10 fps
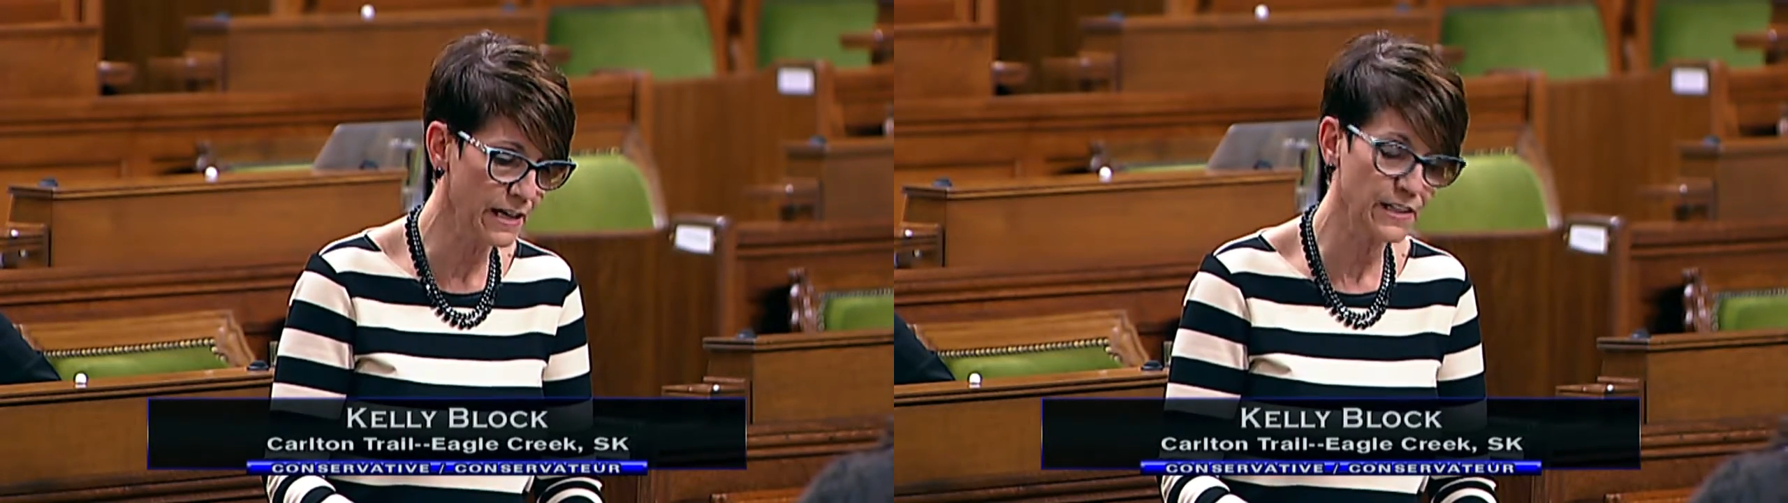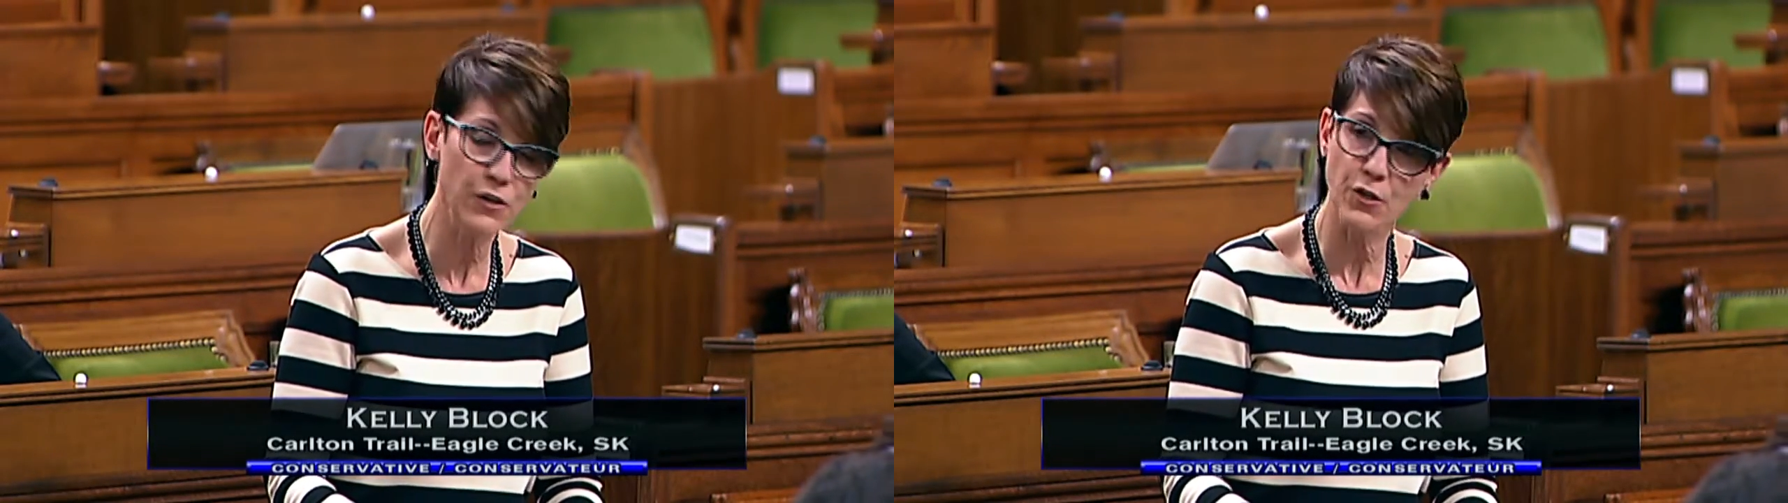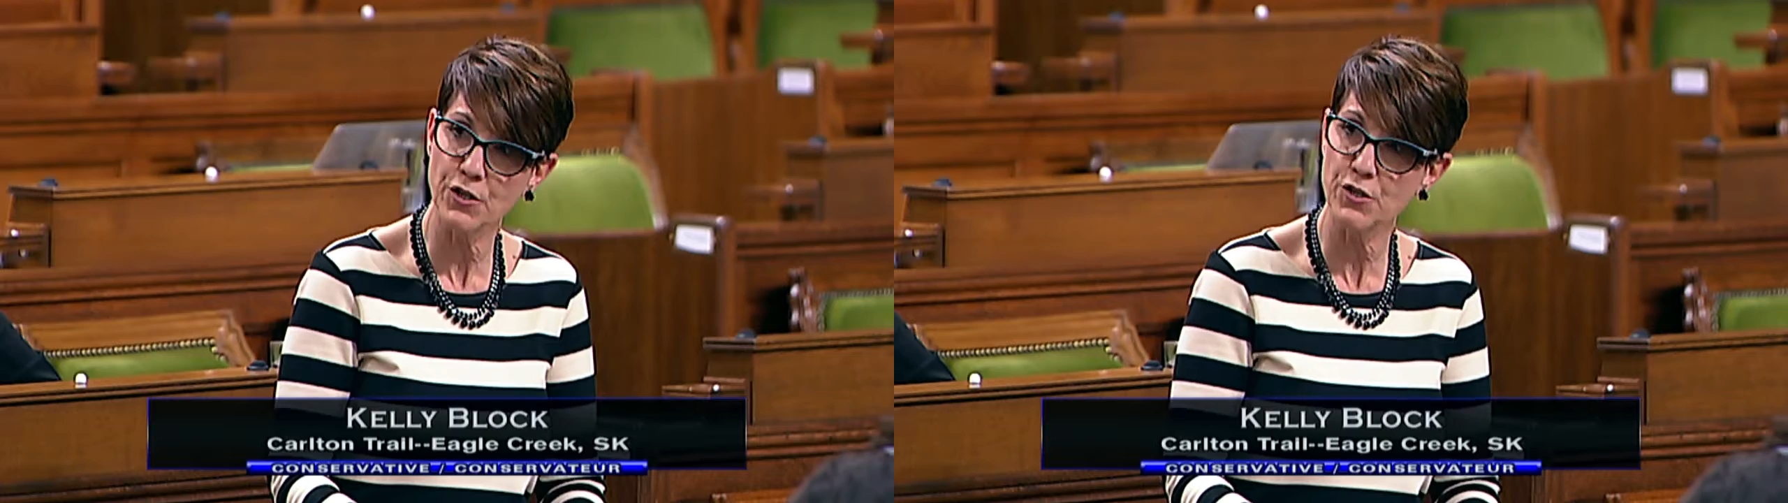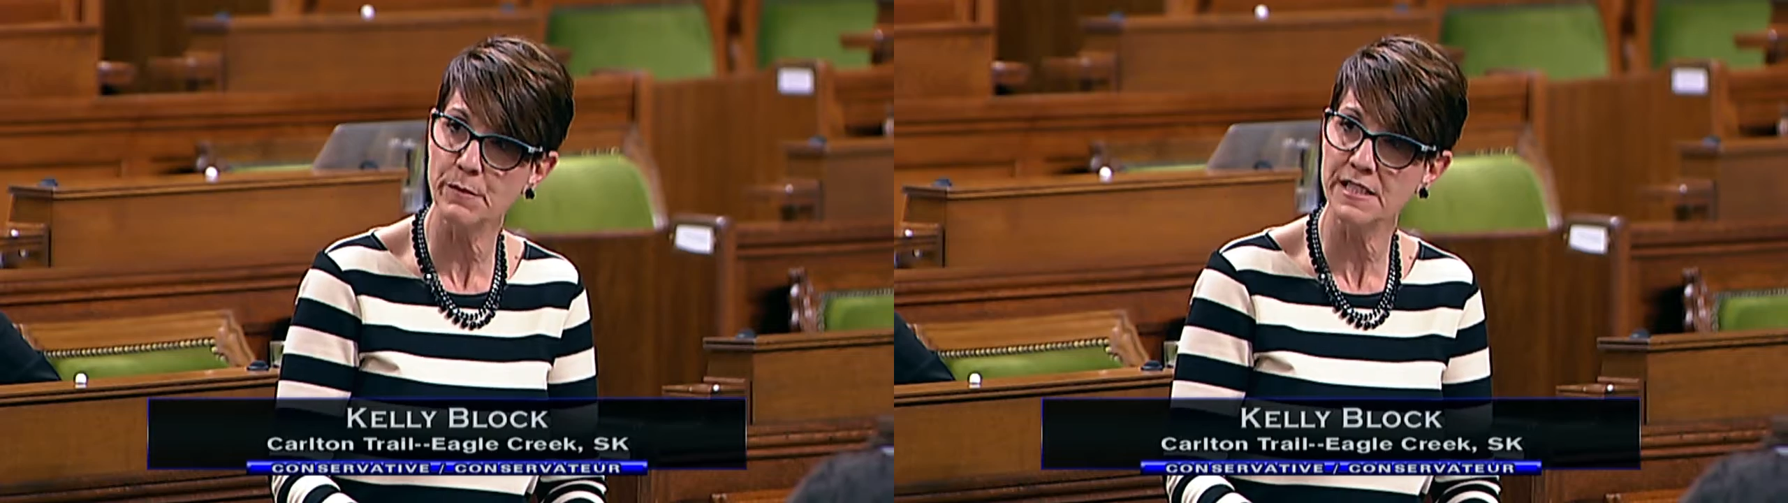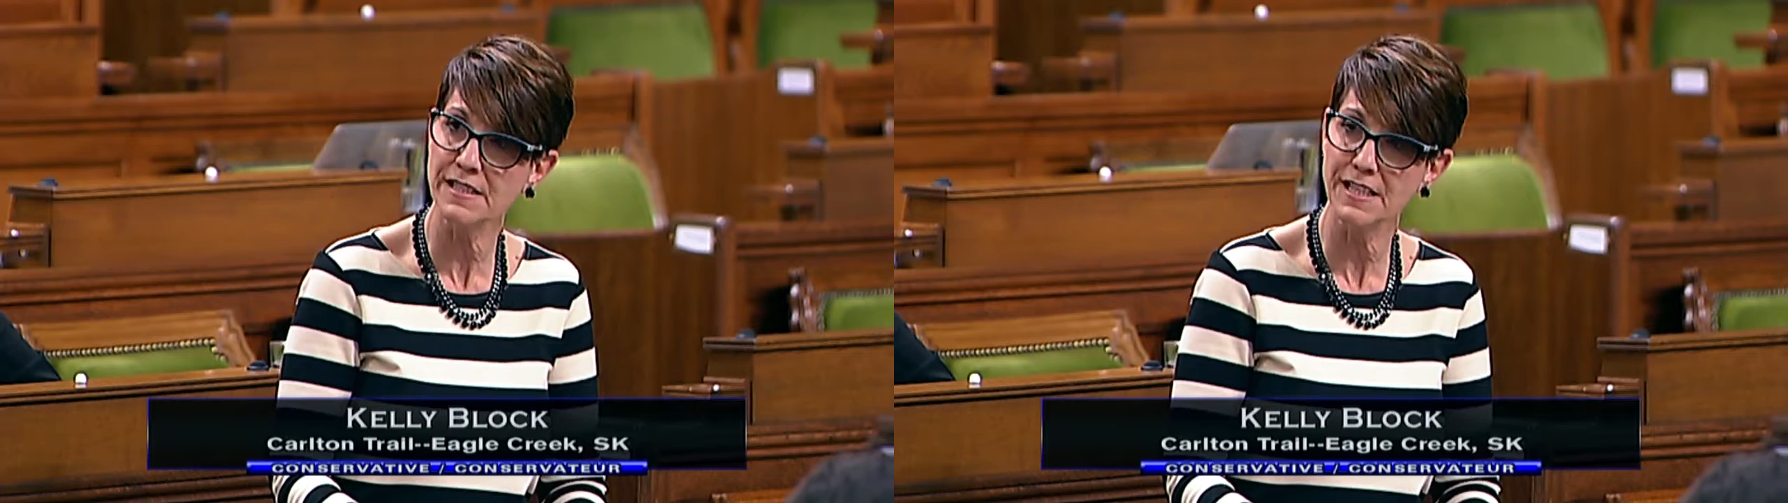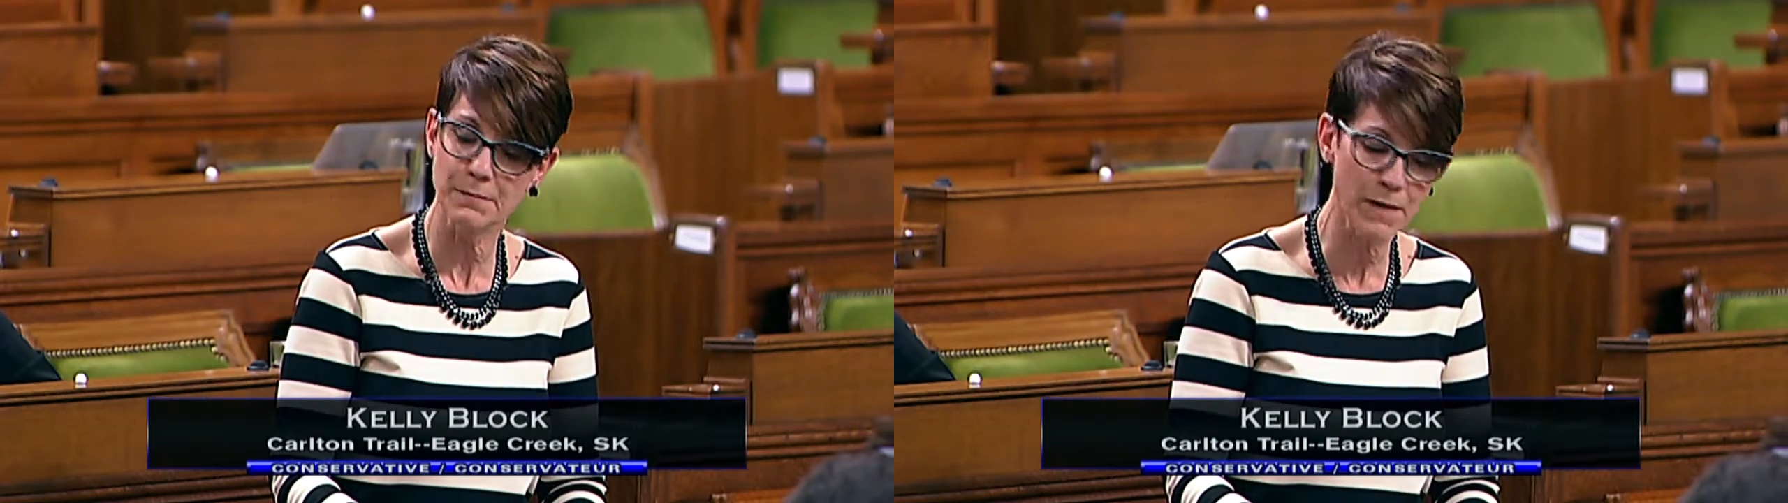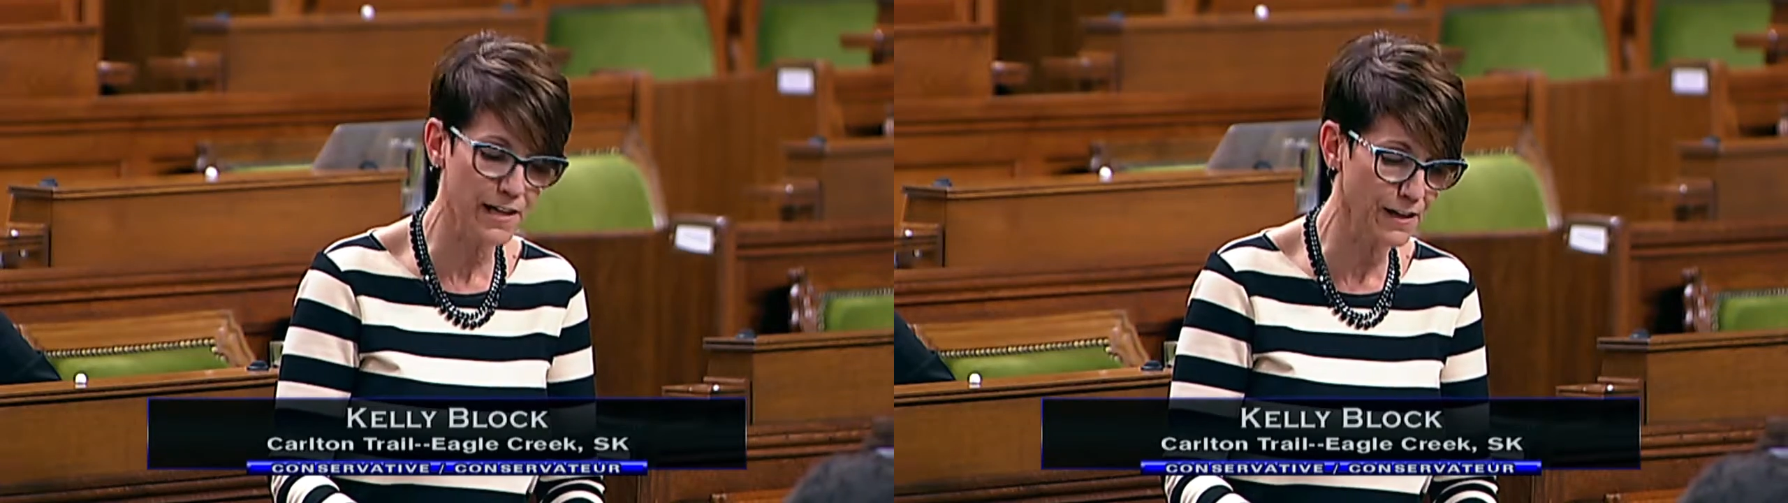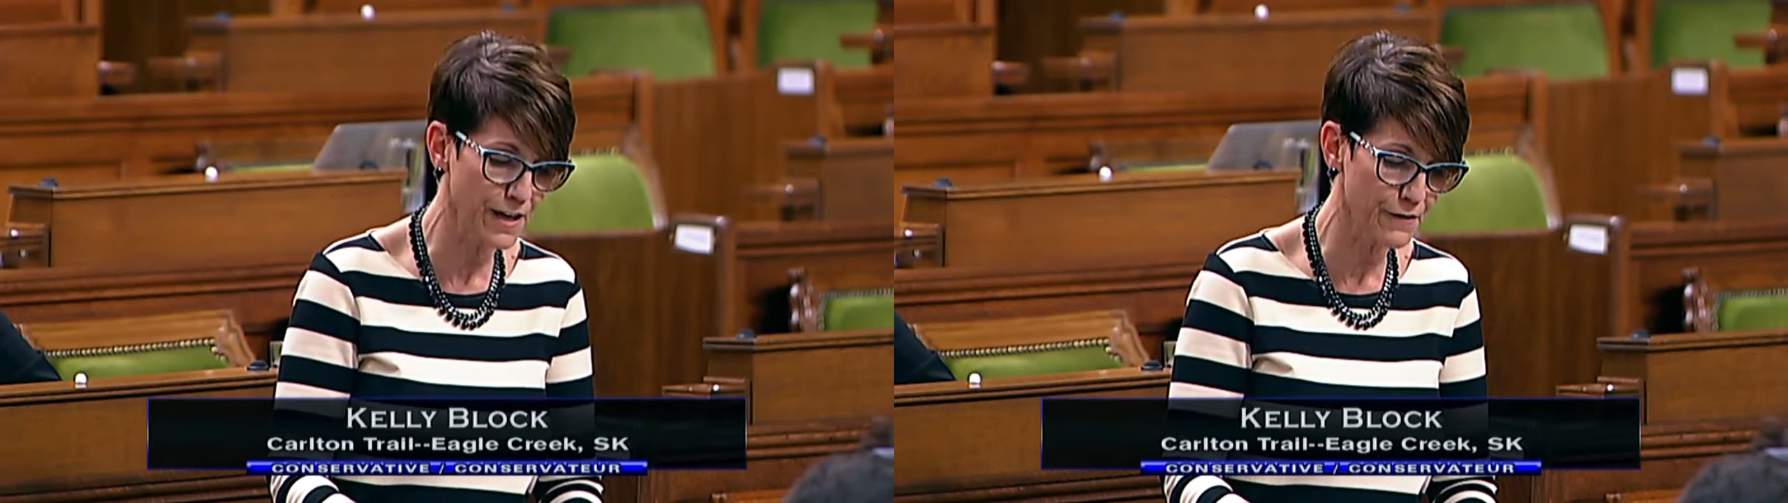and encouragement in
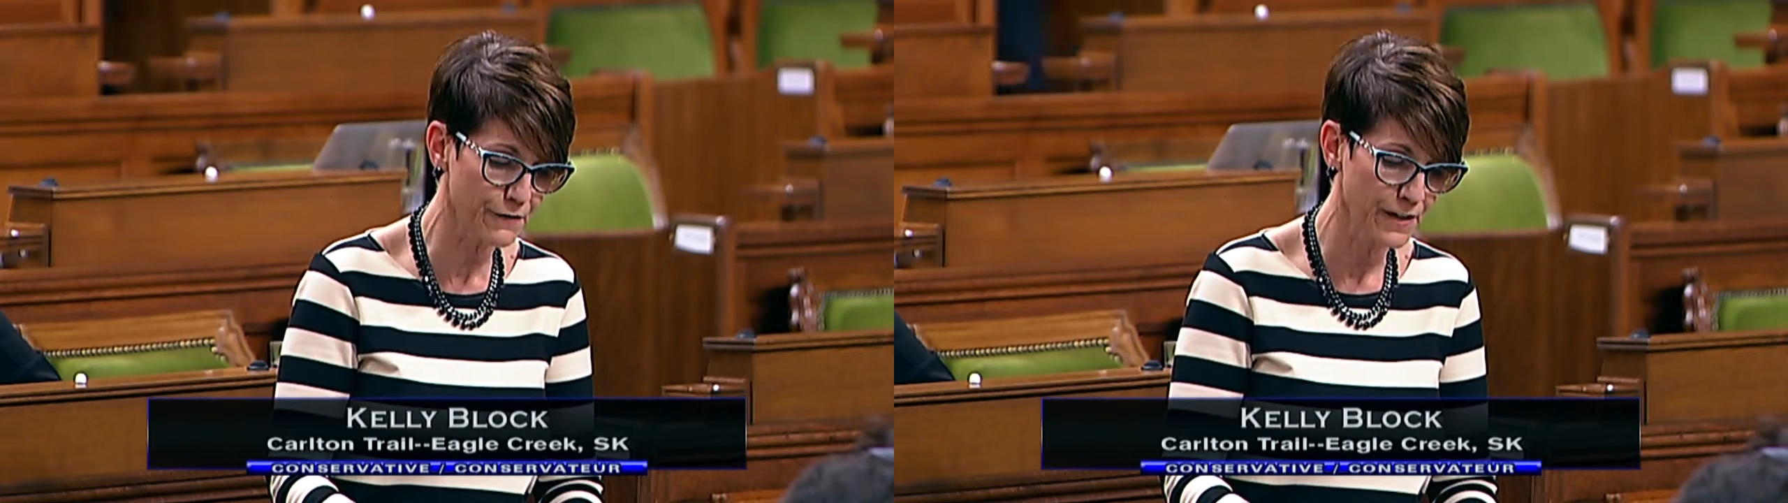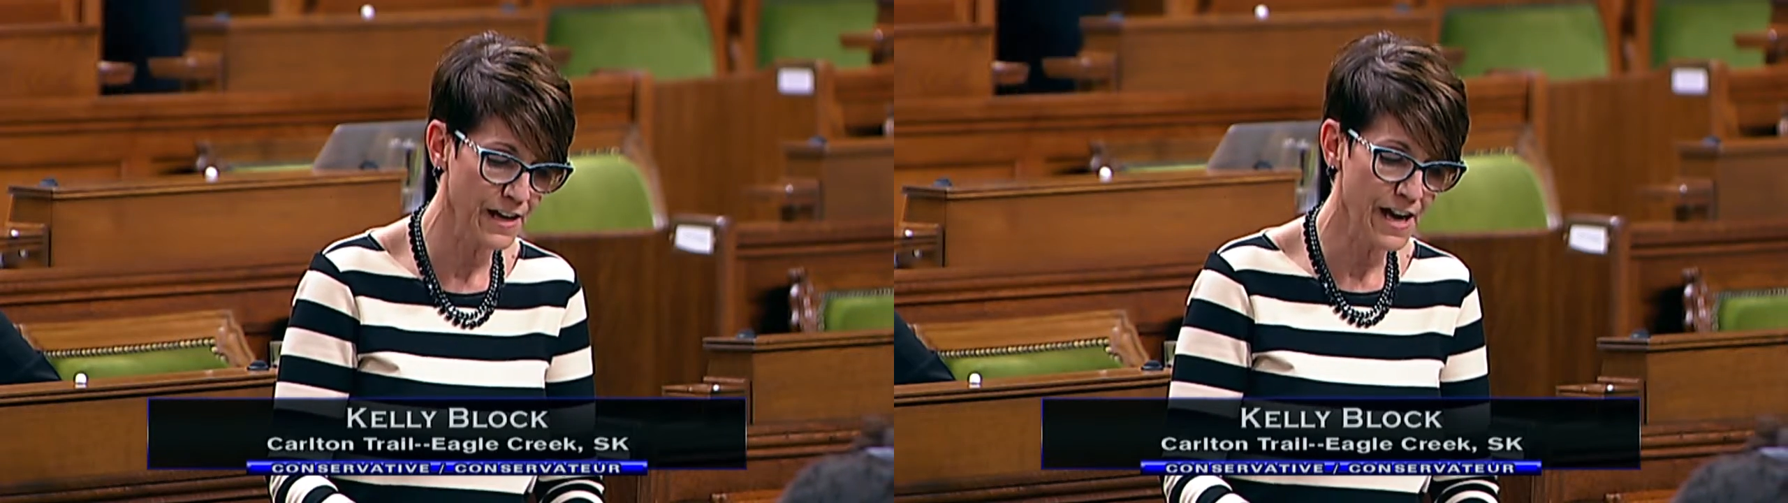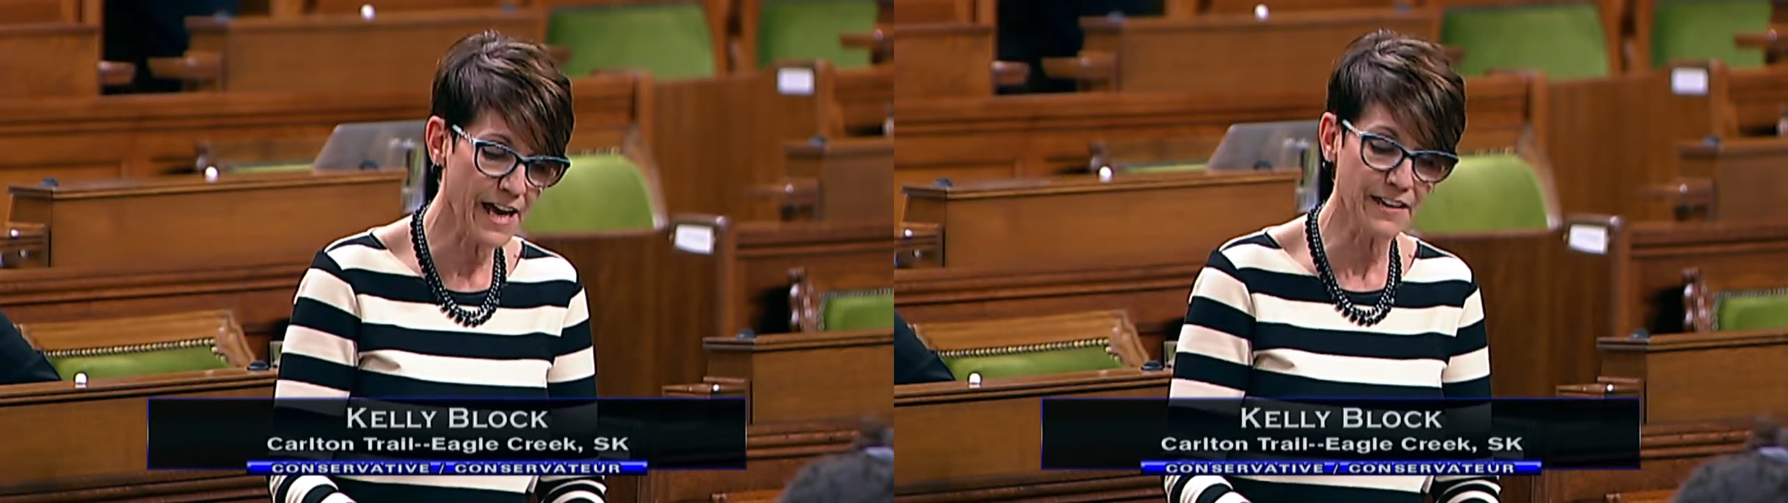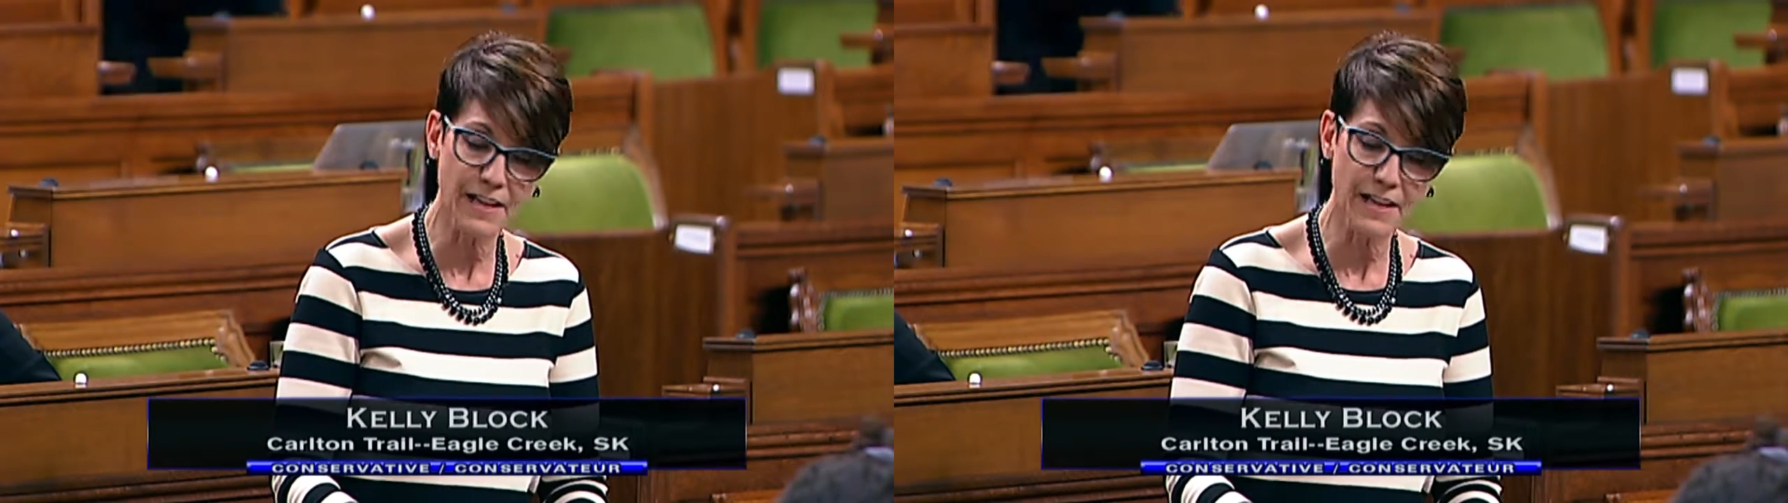my life